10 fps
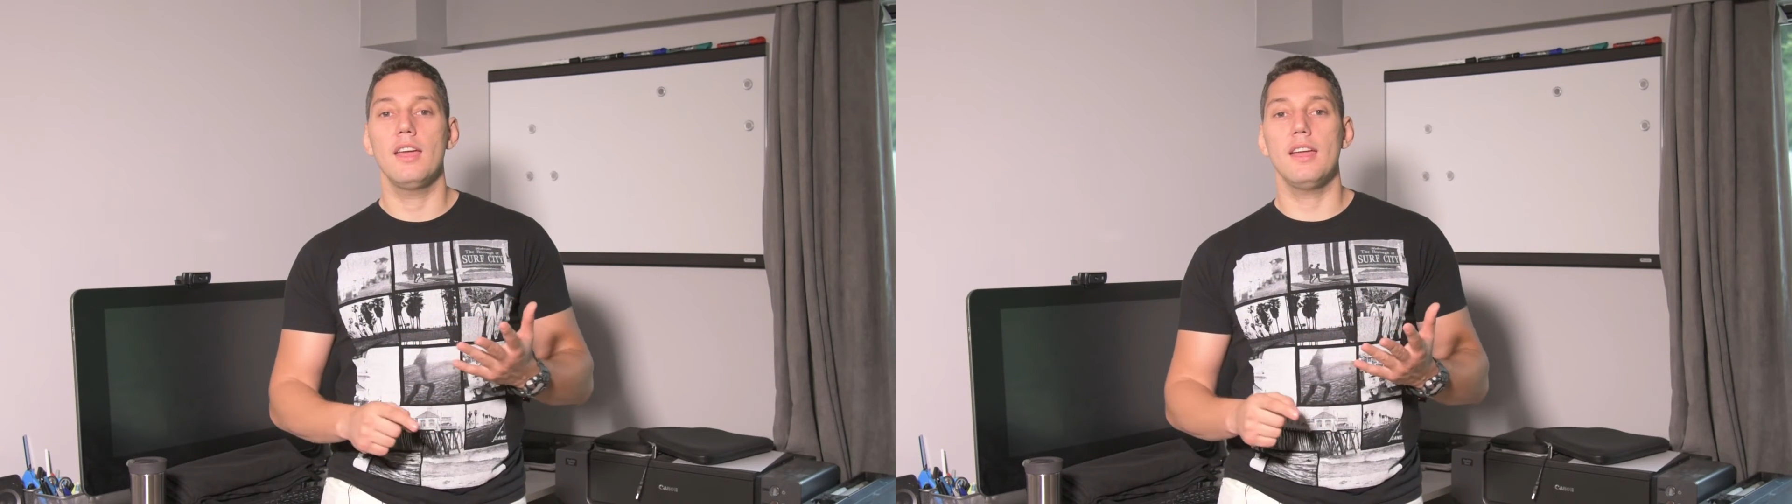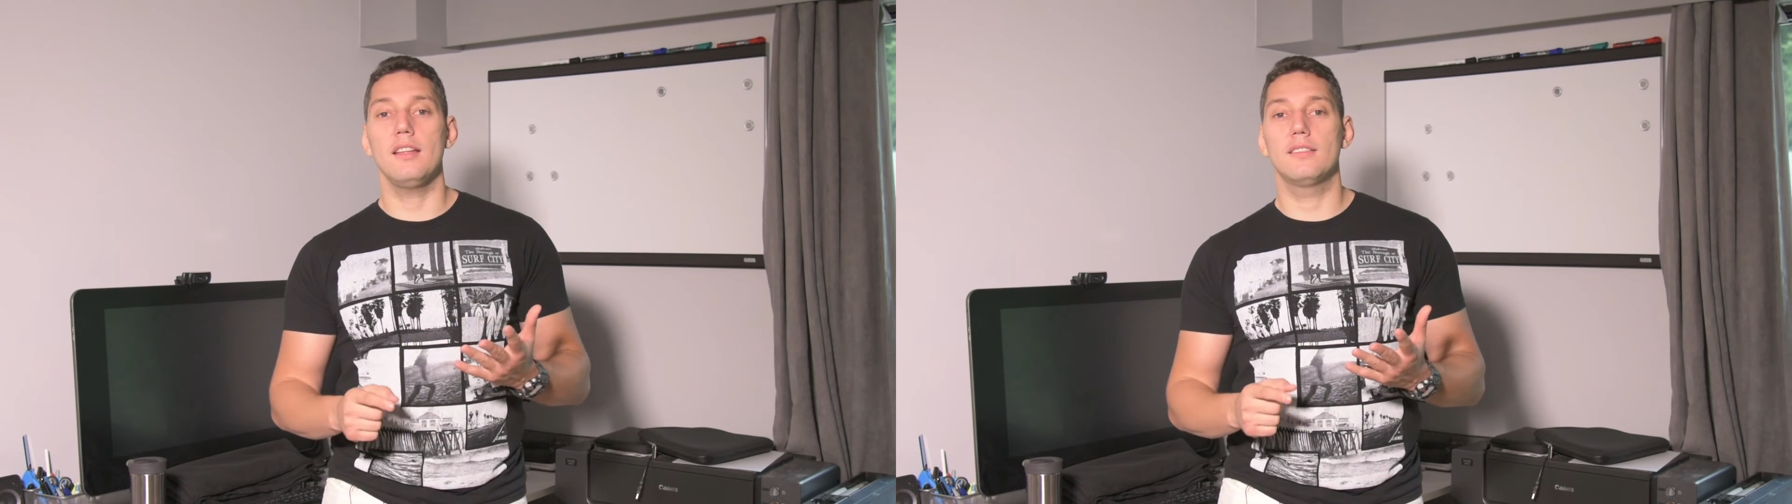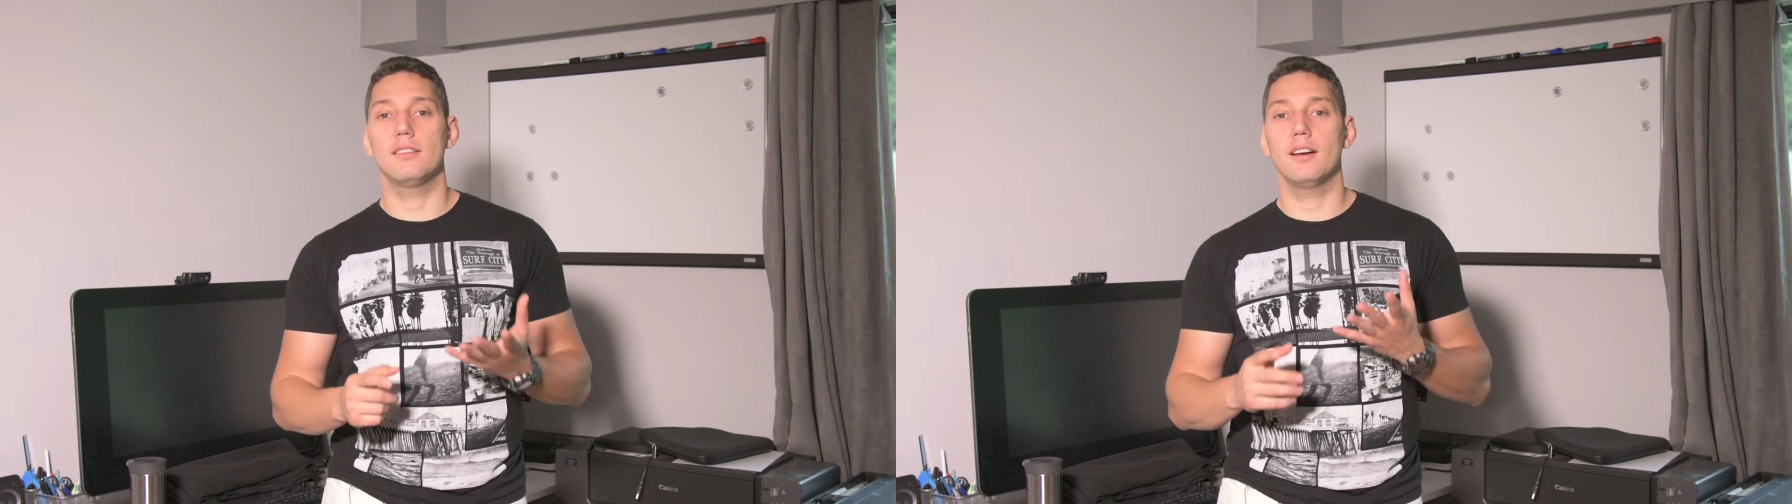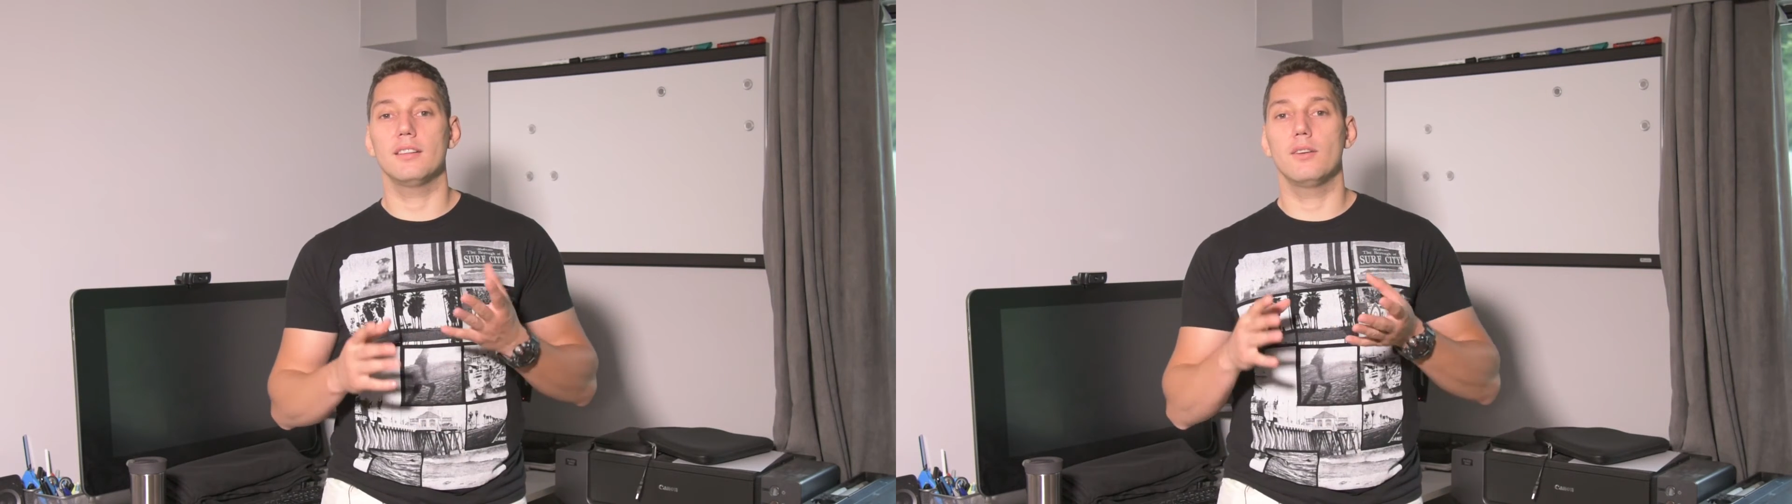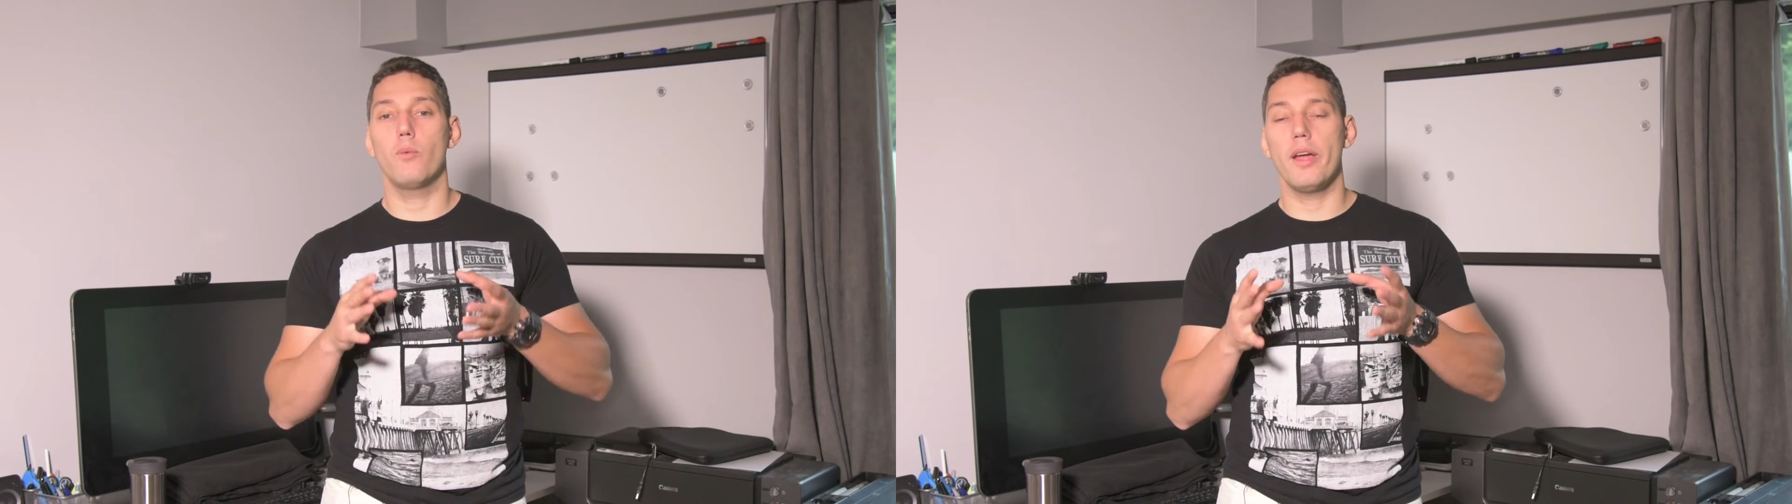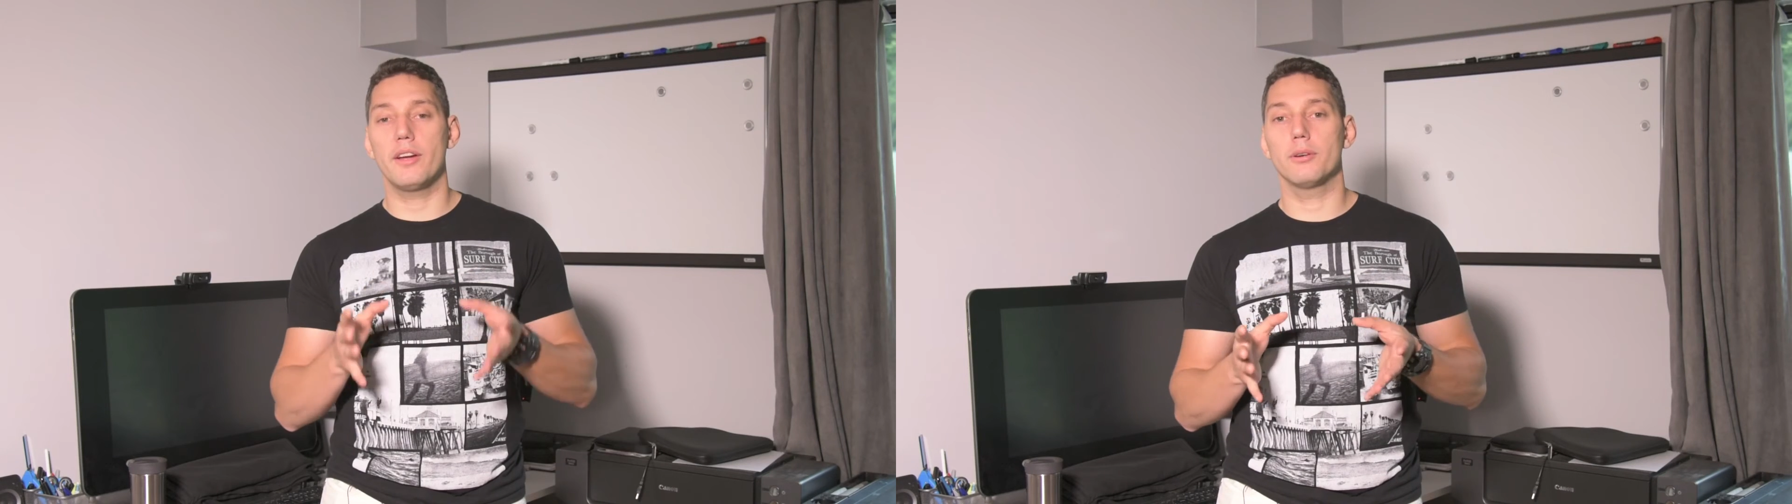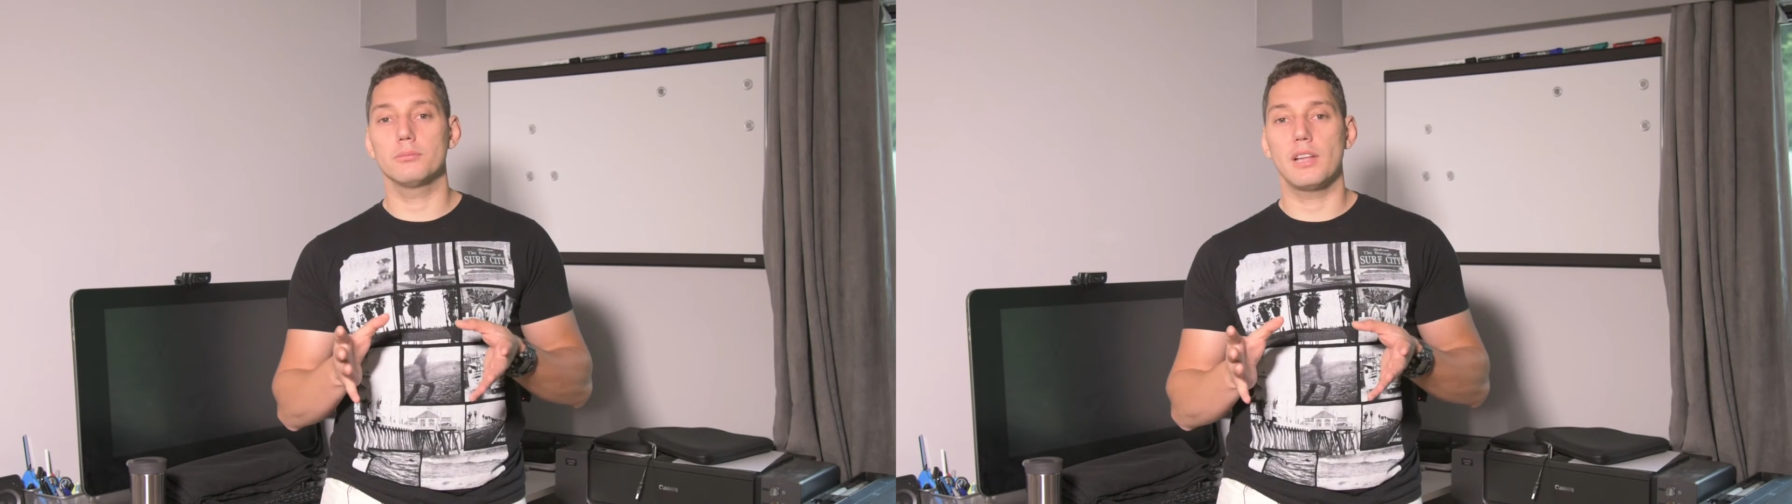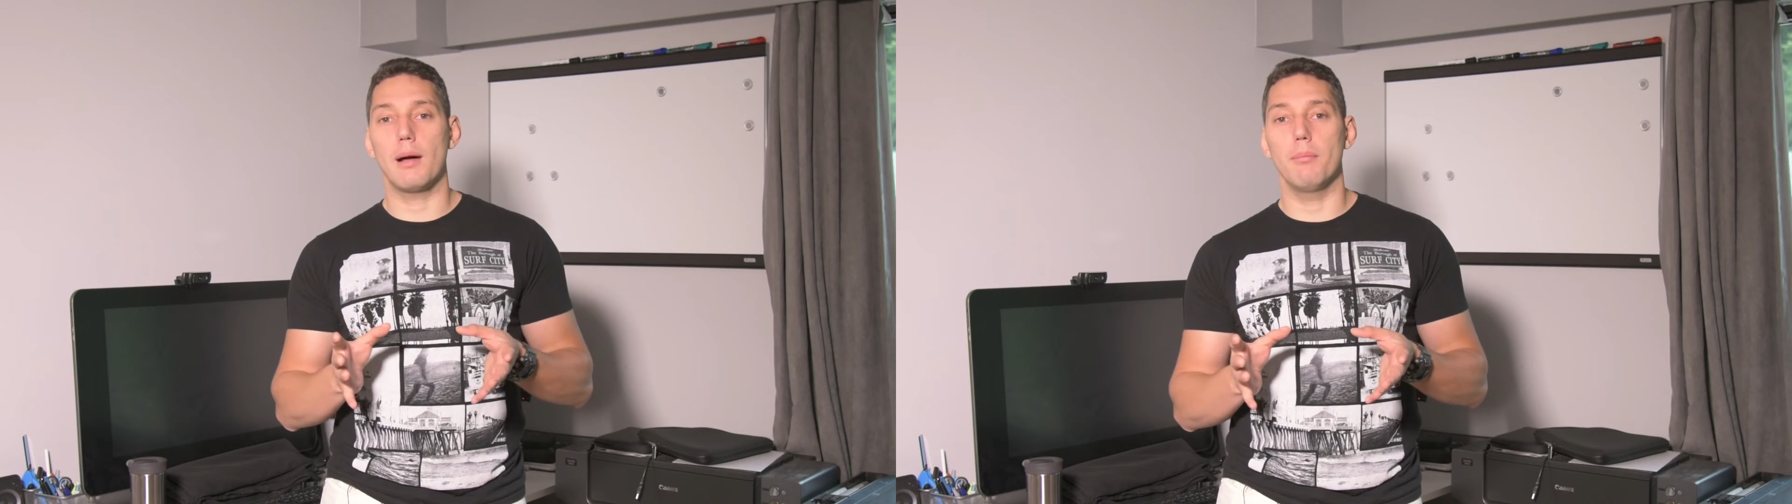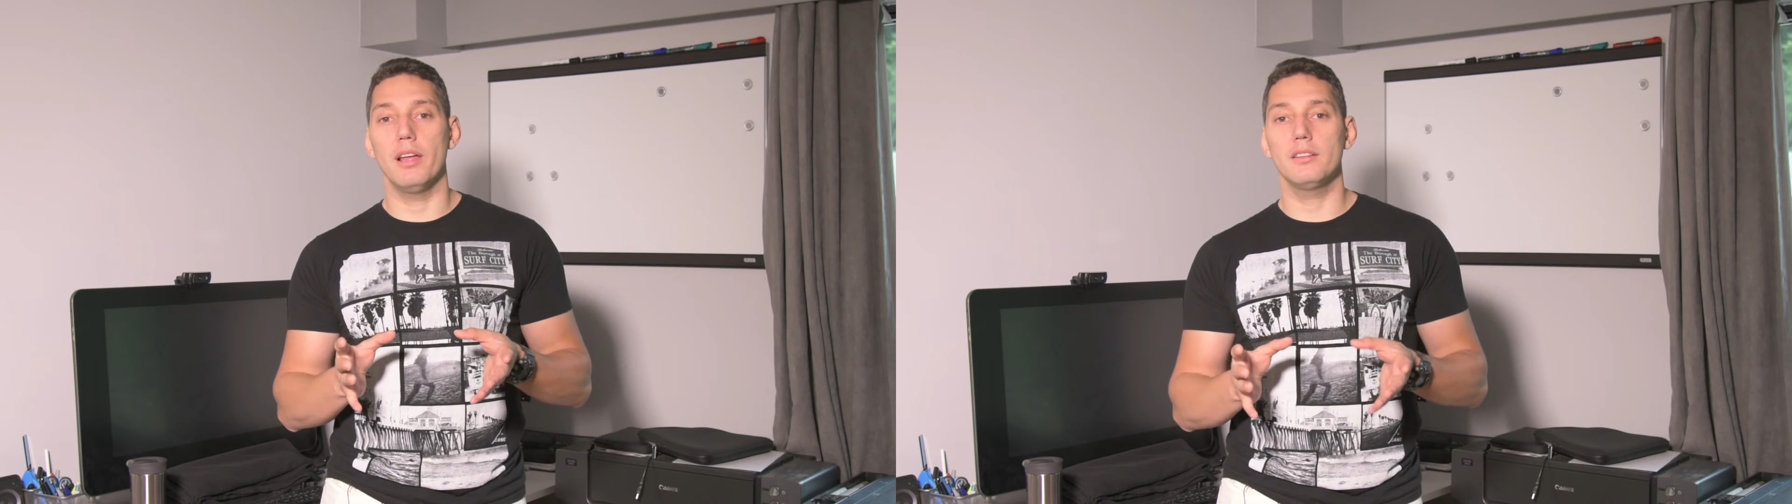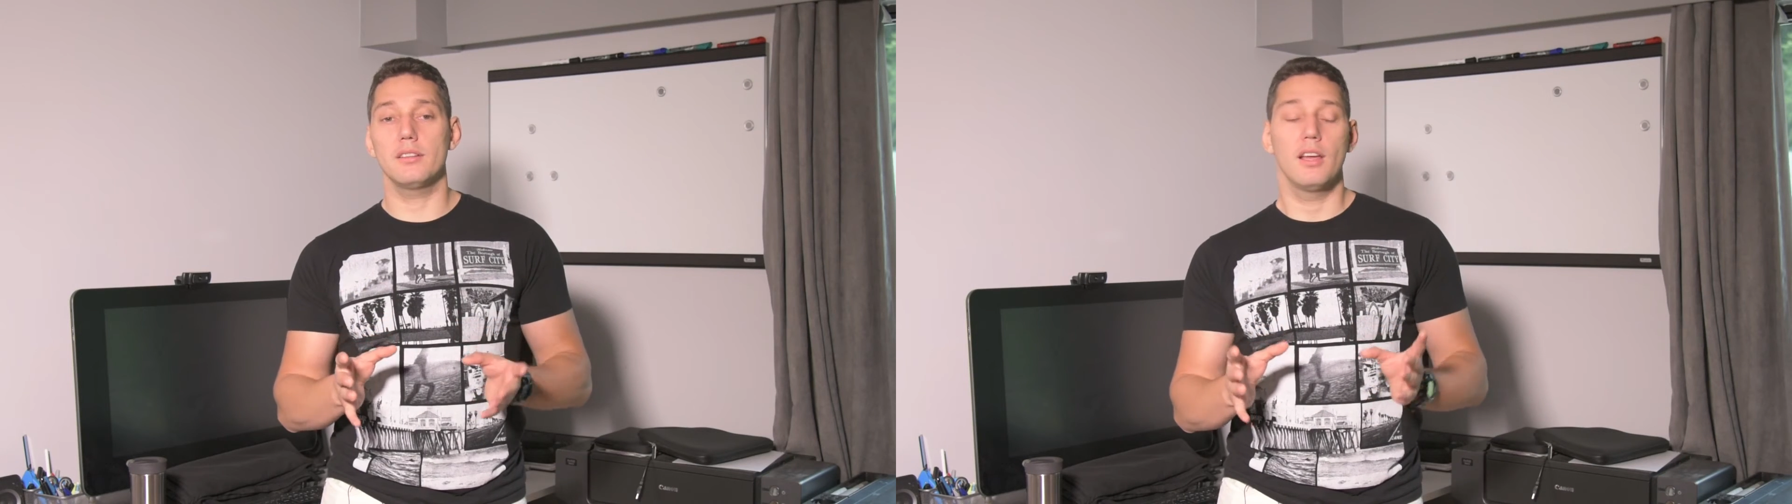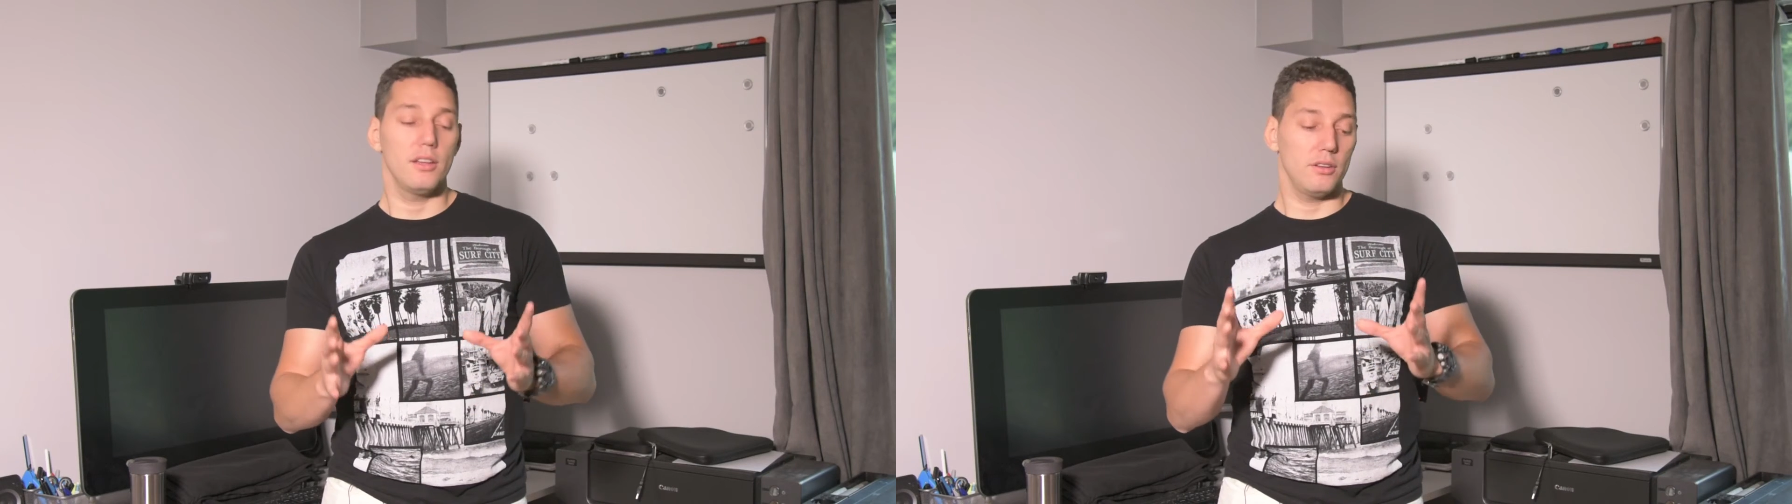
it's the Wacom Tablet.